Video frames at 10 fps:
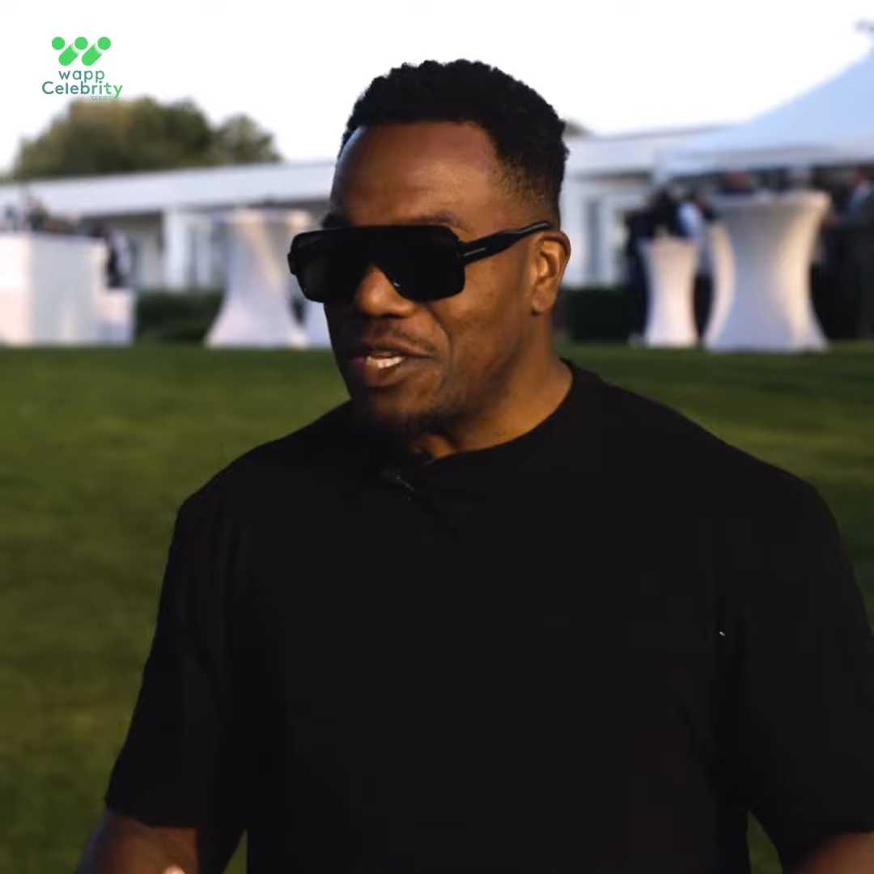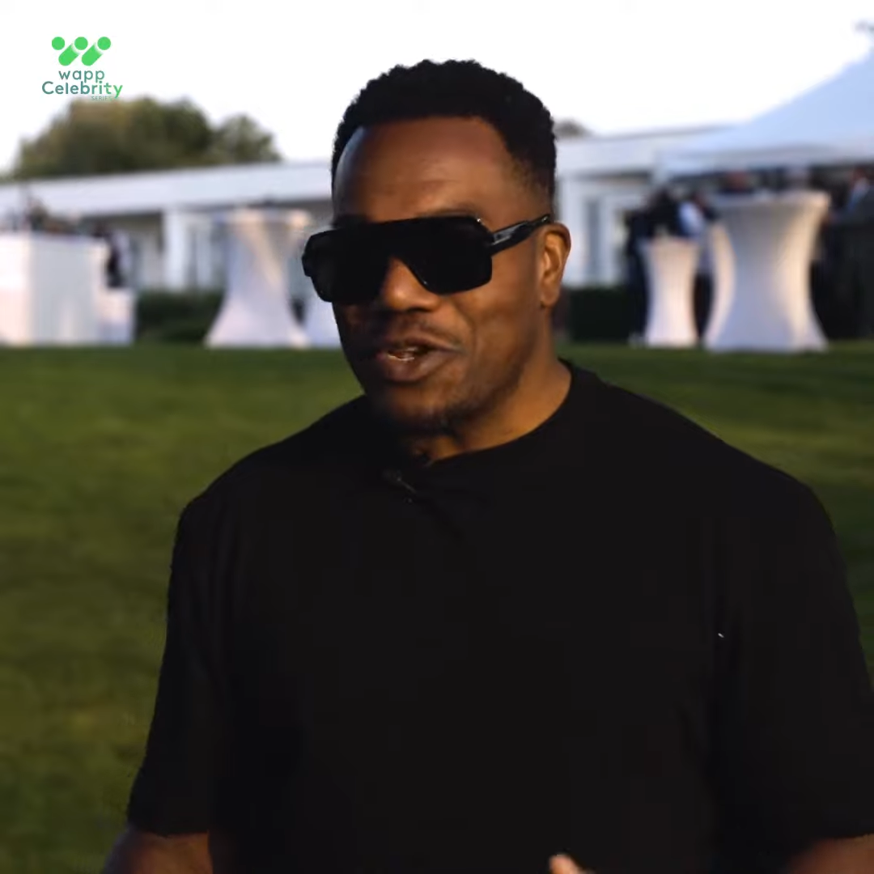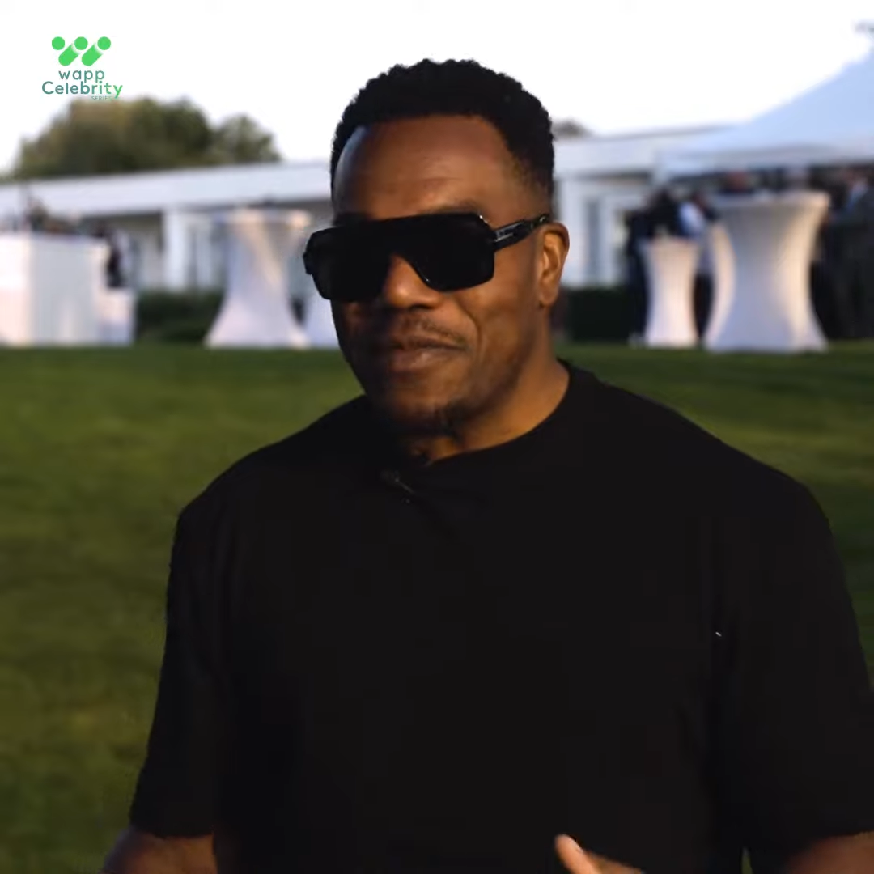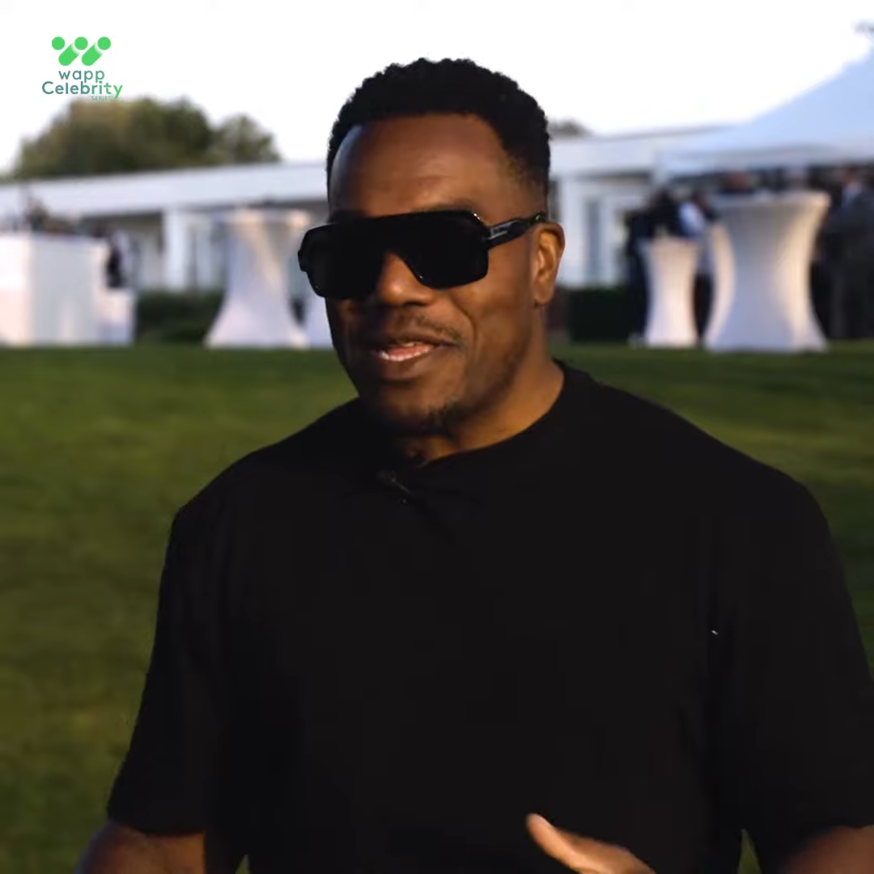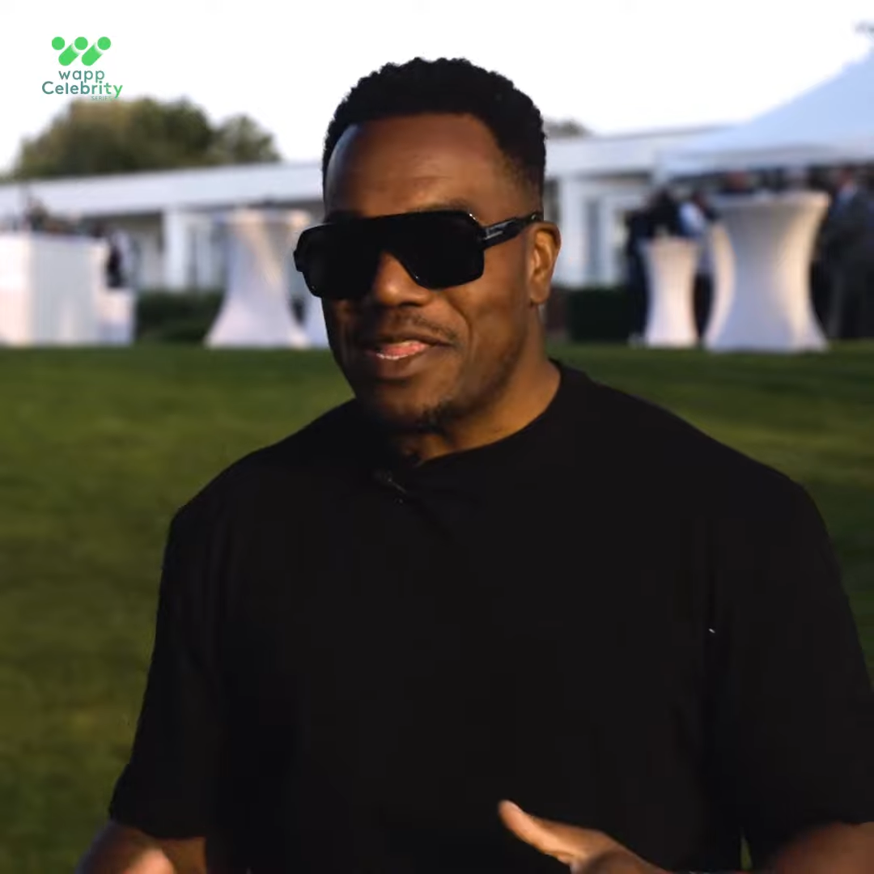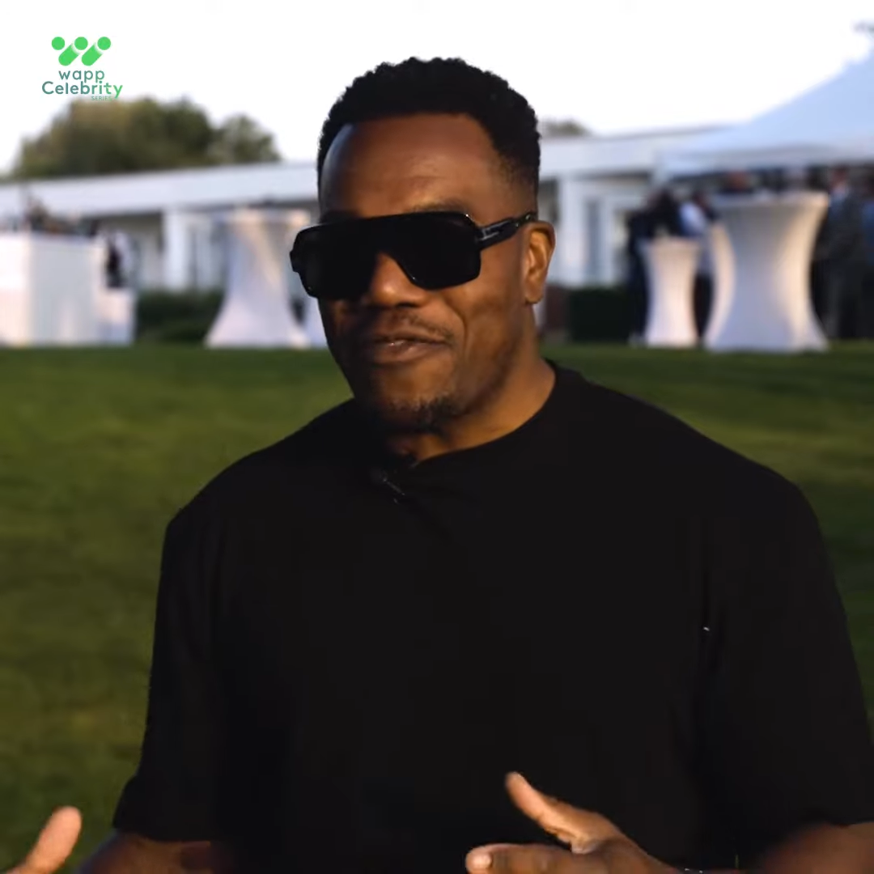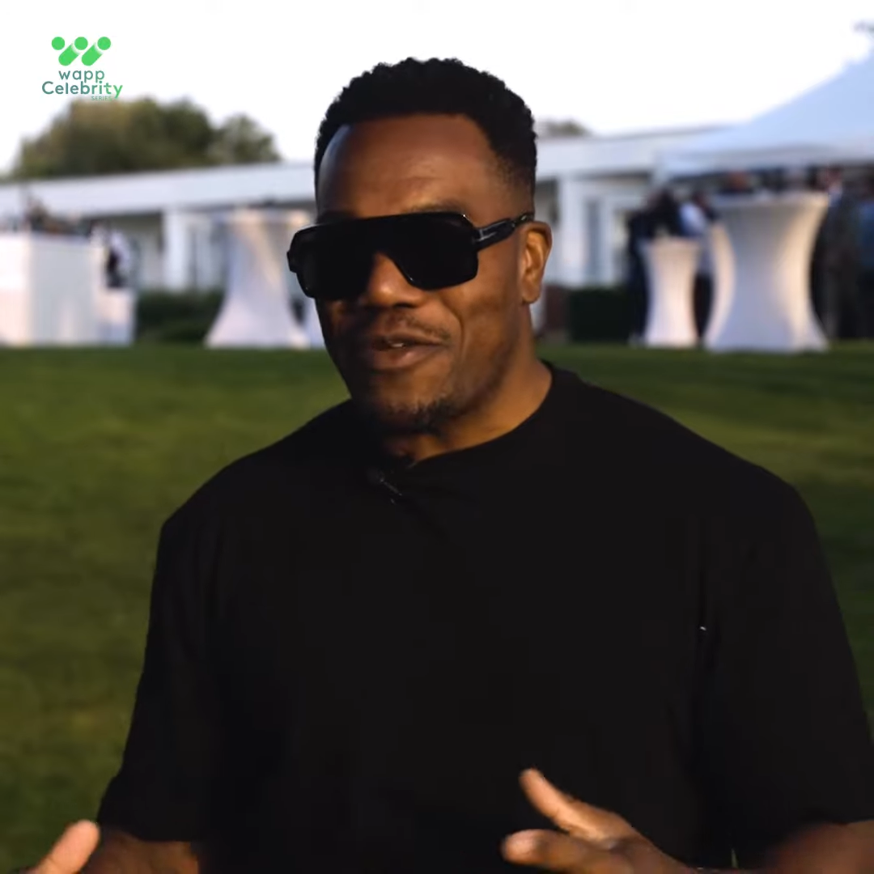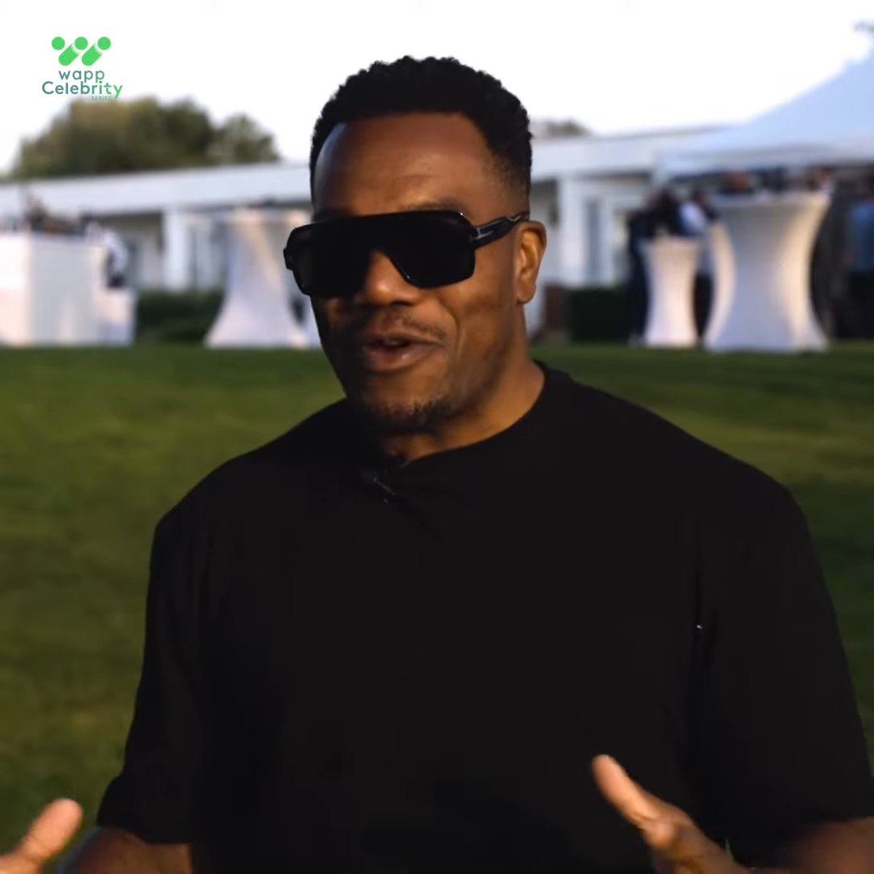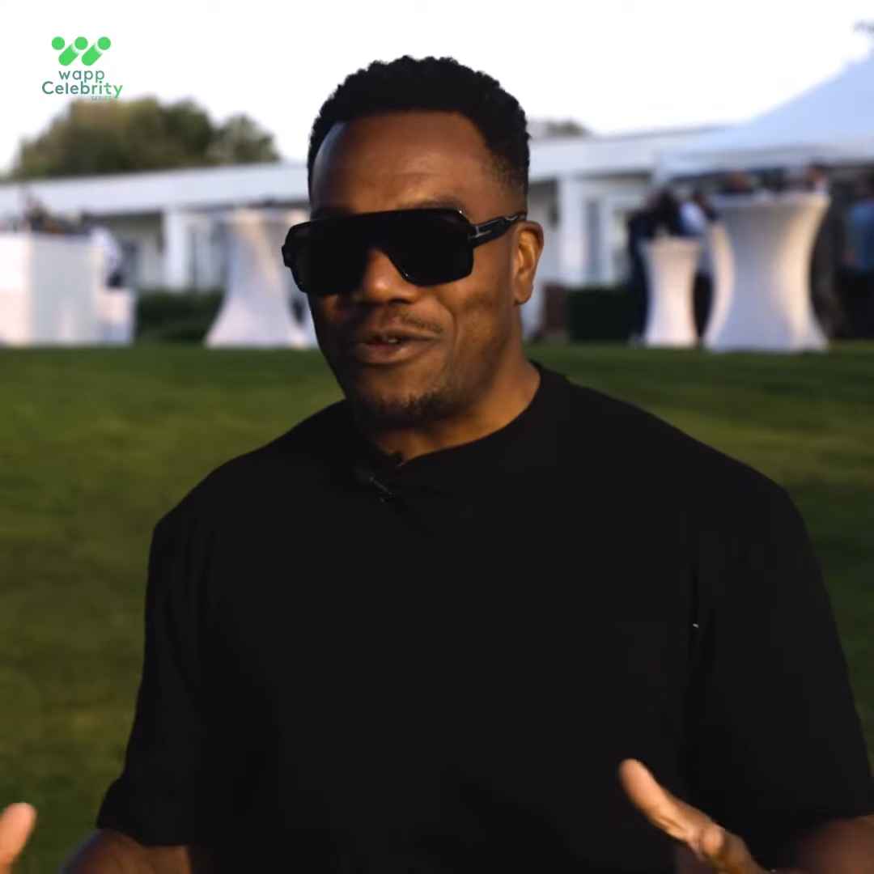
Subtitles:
it's going to be a different